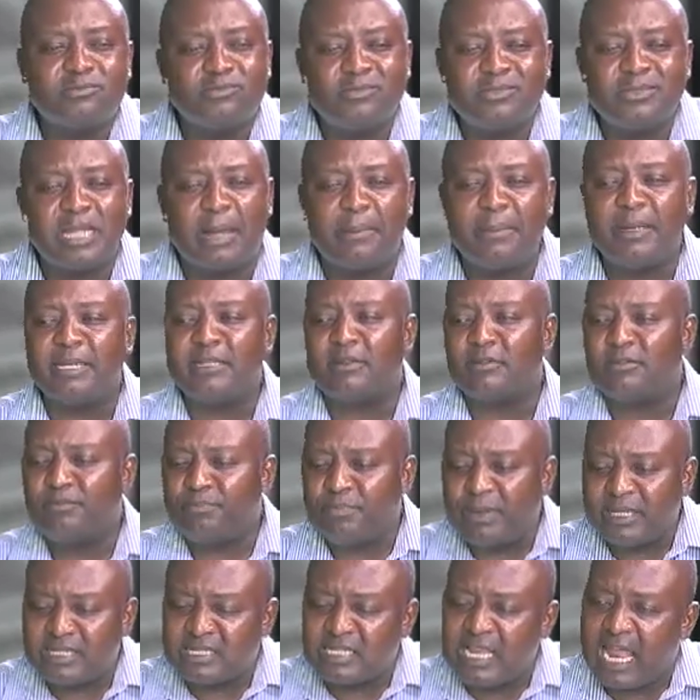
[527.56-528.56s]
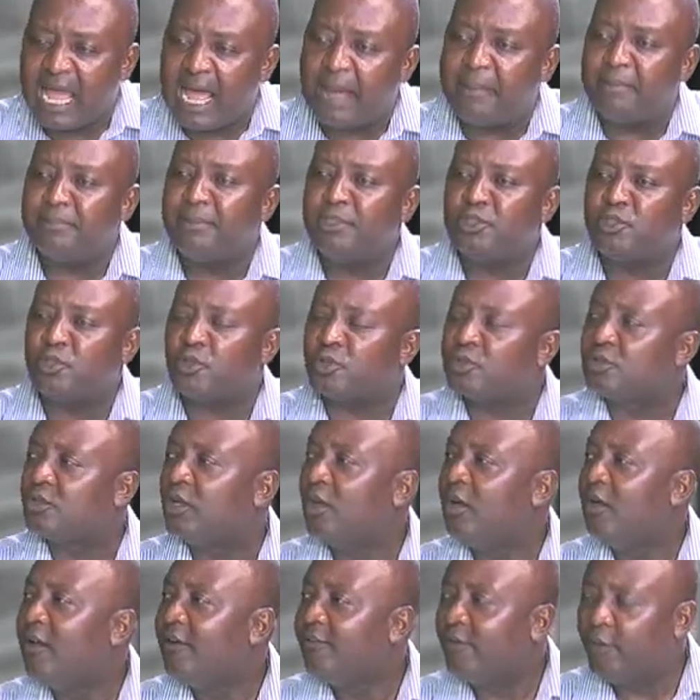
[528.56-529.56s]
I mean, personal ambitions
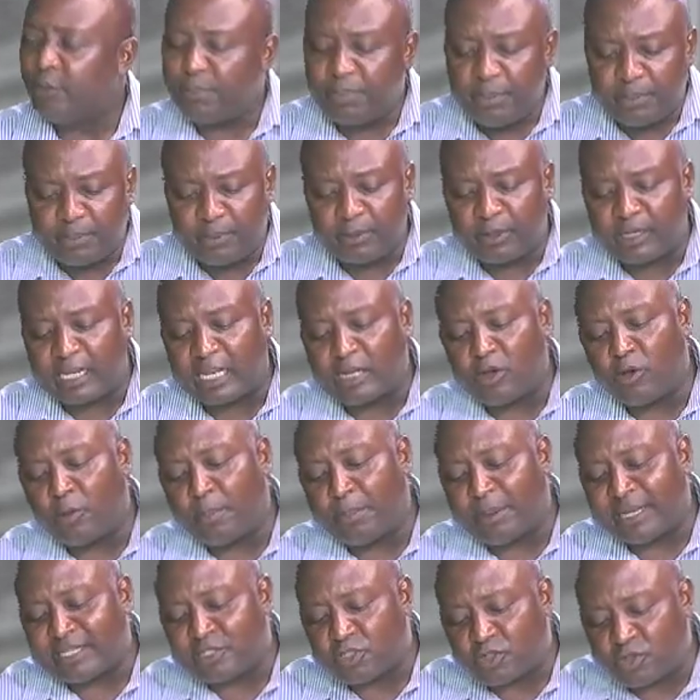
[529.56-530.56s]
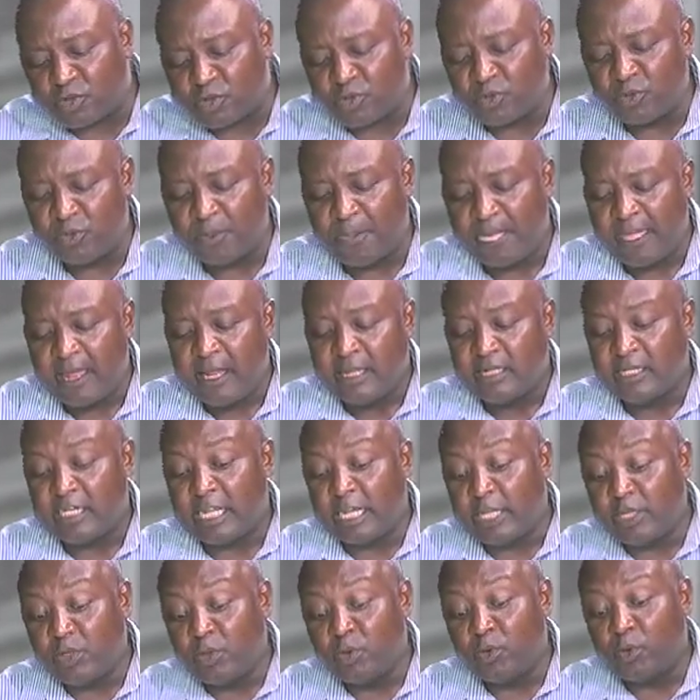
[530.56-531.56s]
for people cannot pass through,
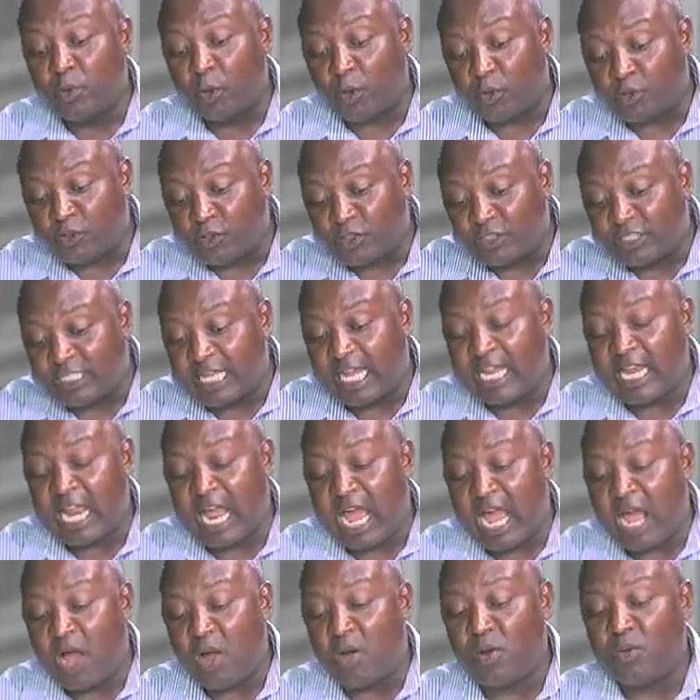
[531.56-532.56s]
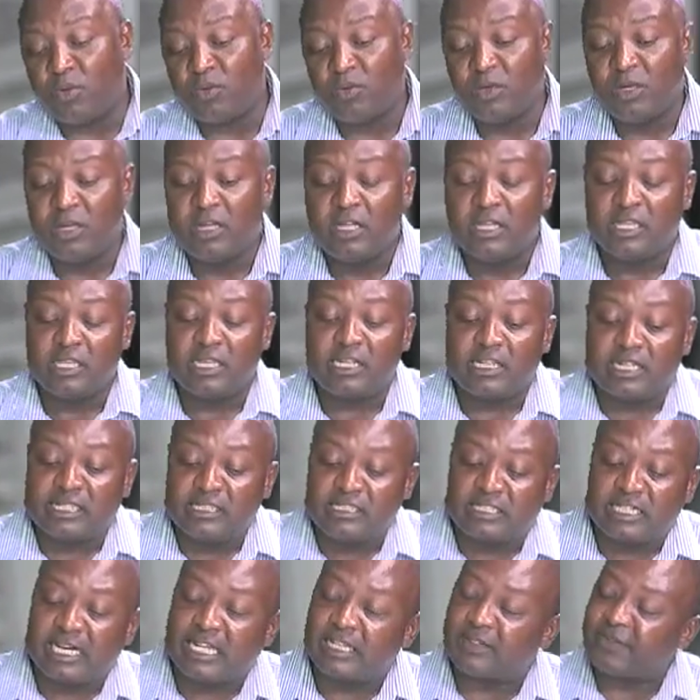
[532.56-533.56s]
then you understand how they can
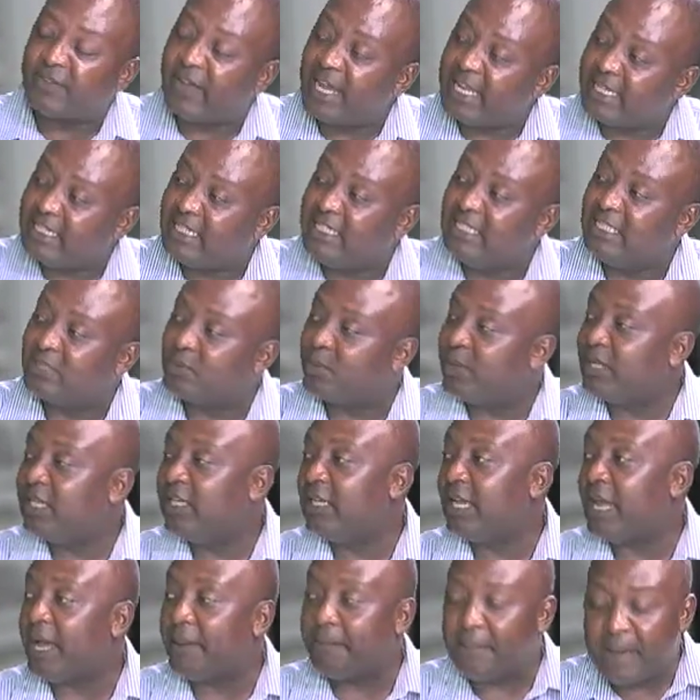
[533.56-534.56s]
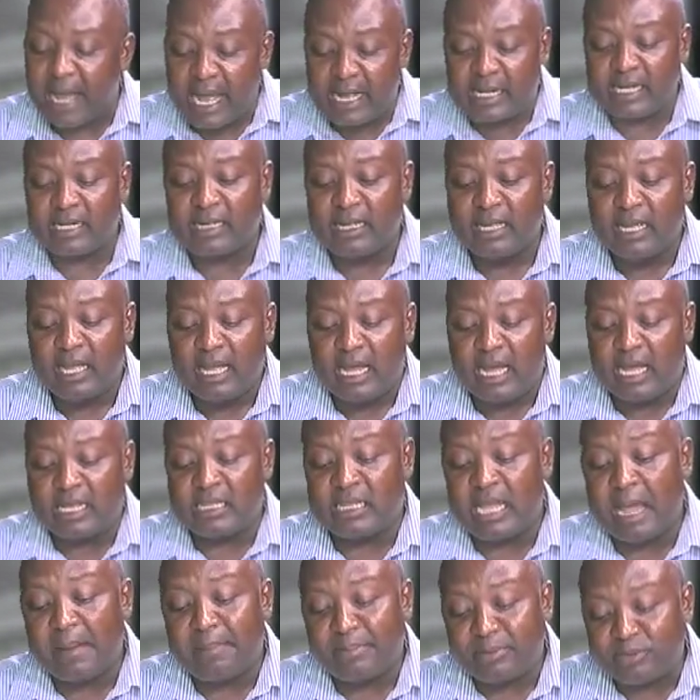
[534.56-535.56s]
transfer these when they are back at
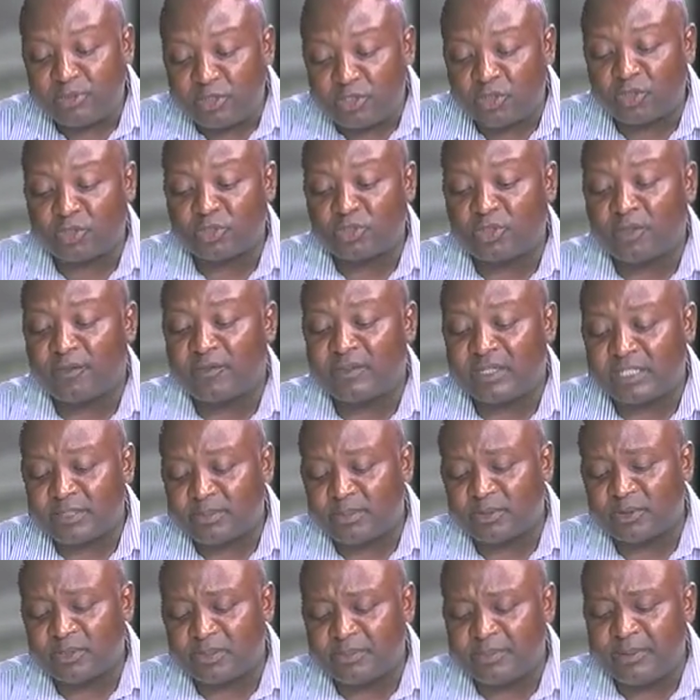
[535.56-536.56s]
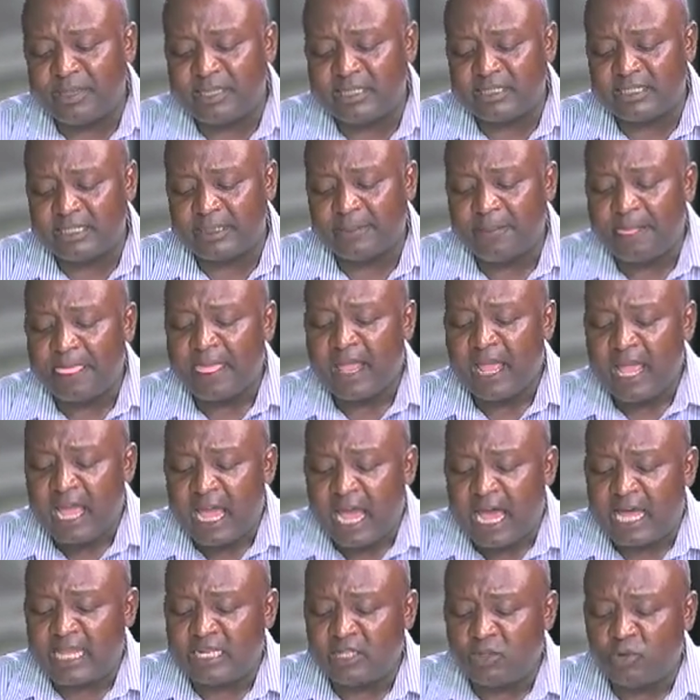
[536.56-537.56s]
their positions of responsibility.
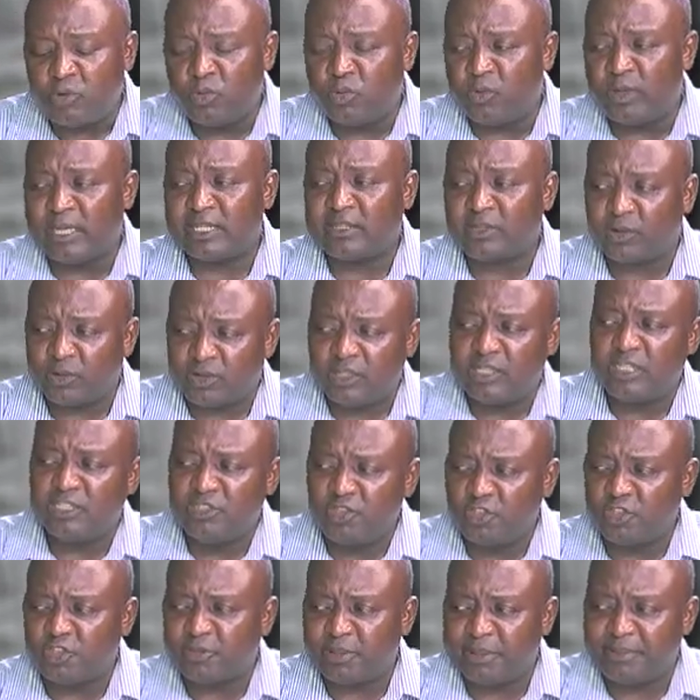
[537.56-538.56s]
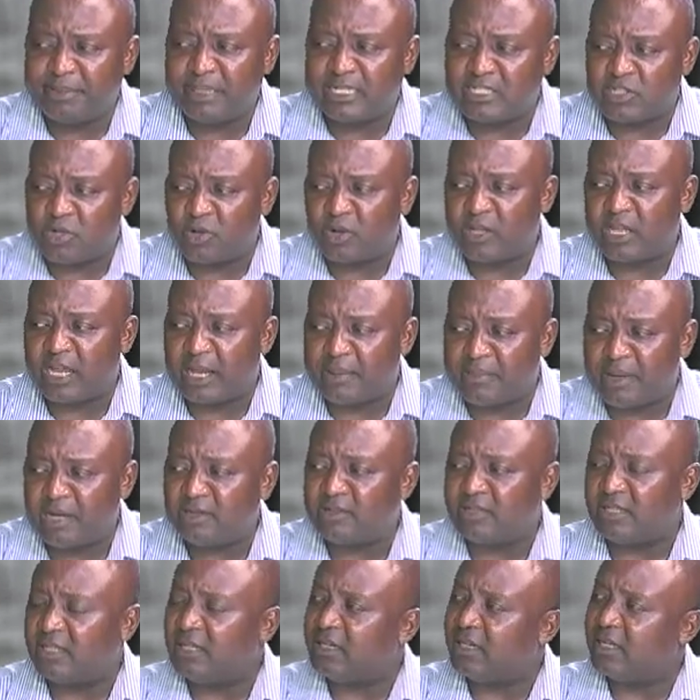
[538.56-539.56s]
And you are talking, the newspaper is talking
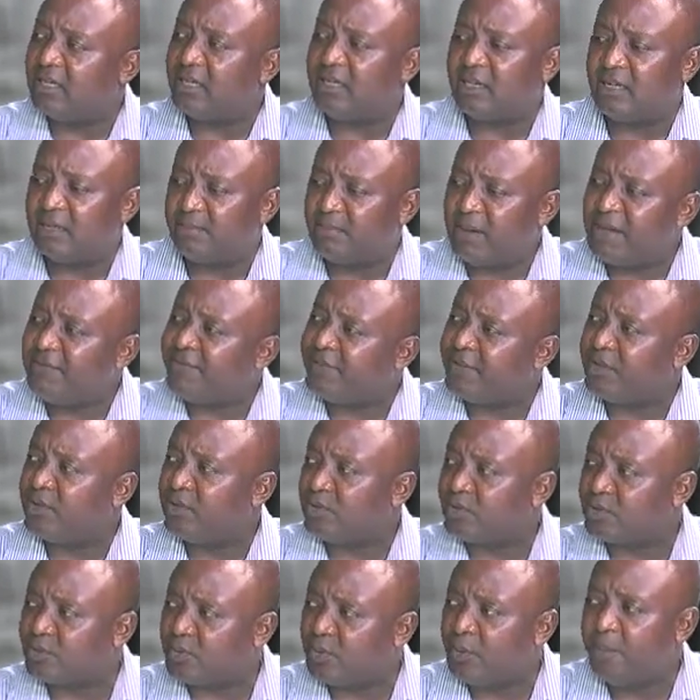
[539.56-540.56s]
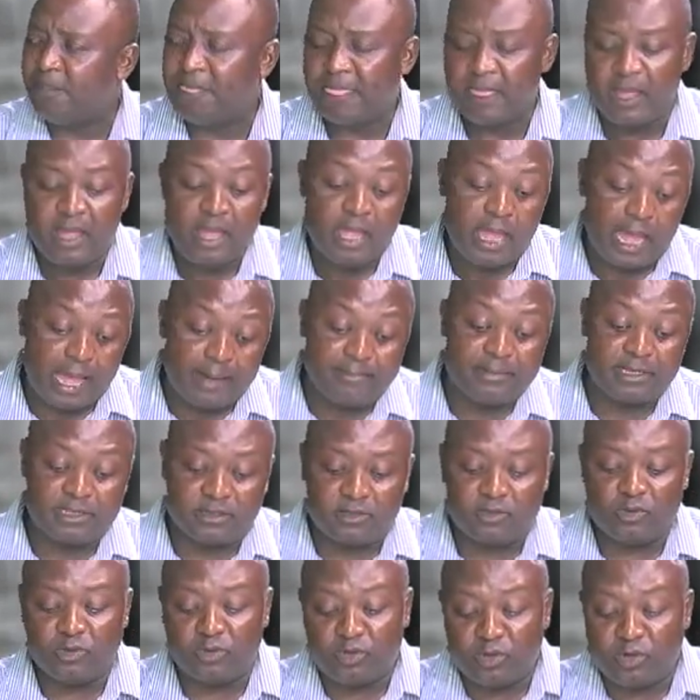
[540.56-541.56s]
about uh, Manfenotso. Yes. Mm-hmm. uh, but
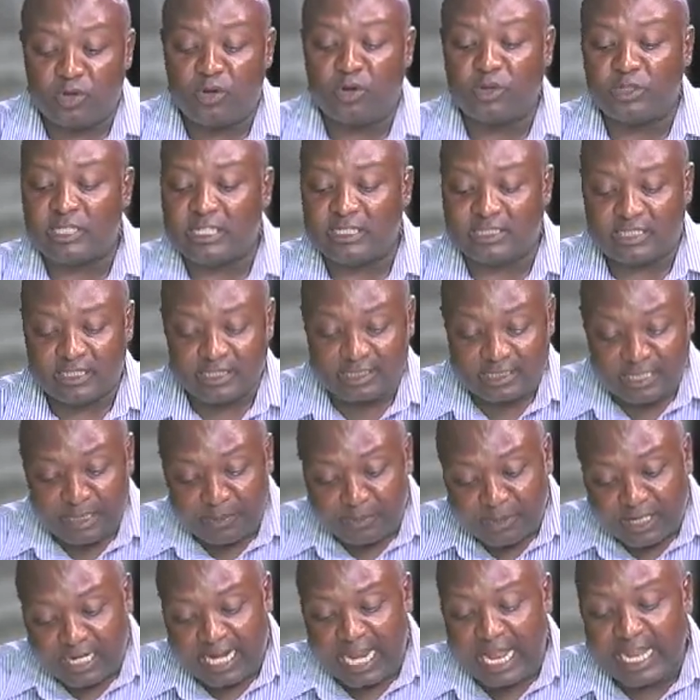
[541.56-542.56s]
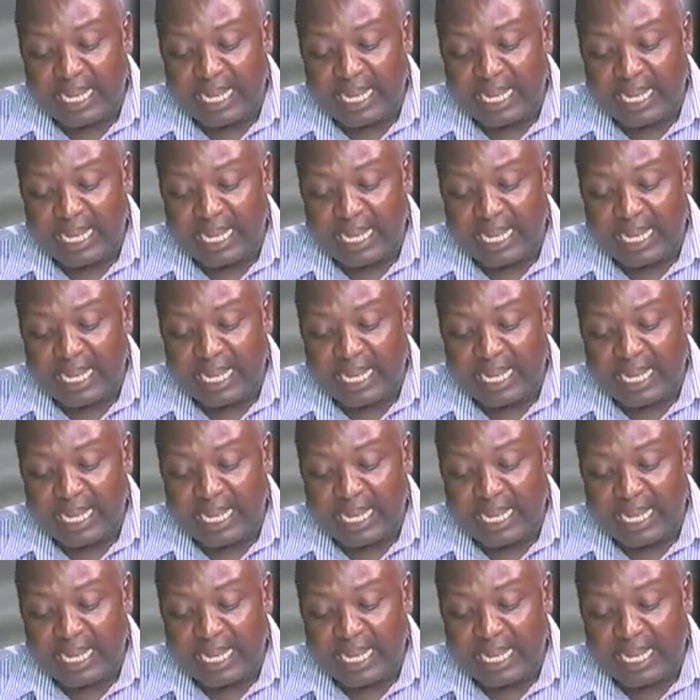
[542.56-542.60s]
you know, there's the same cry